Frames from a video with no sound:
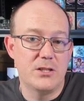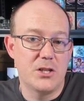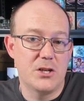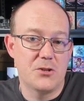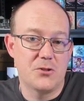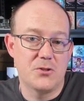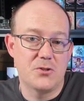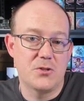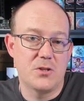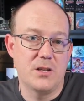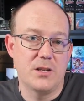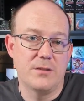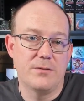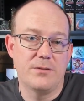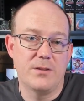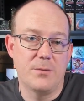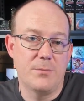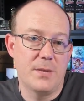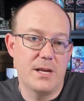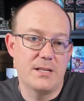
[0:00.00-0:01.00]
Generous
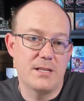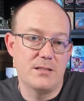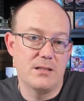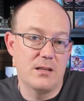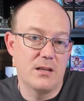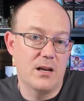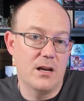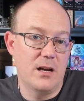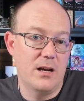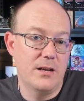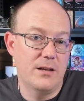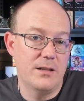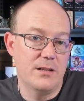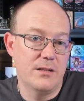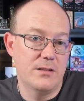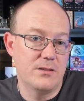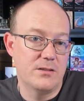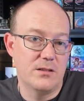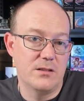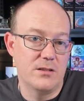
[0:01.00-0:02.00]
Gift, amazing card.
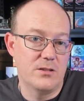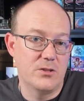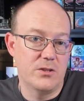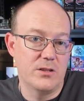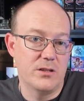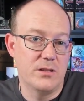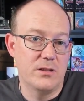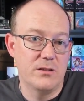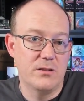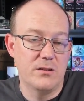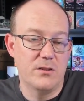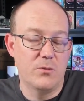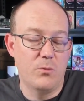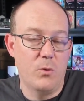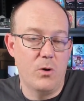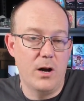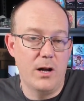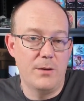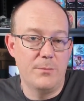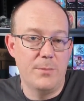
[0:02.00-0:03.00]
It's literally the
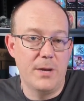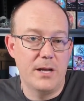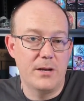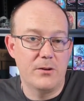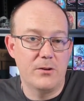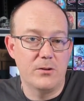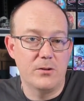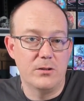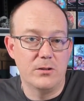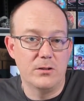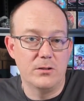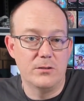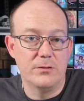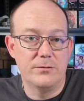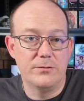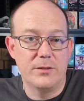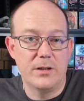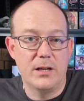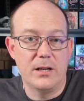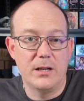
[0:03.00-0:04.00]
white mana
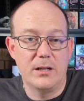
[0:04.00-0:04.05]
of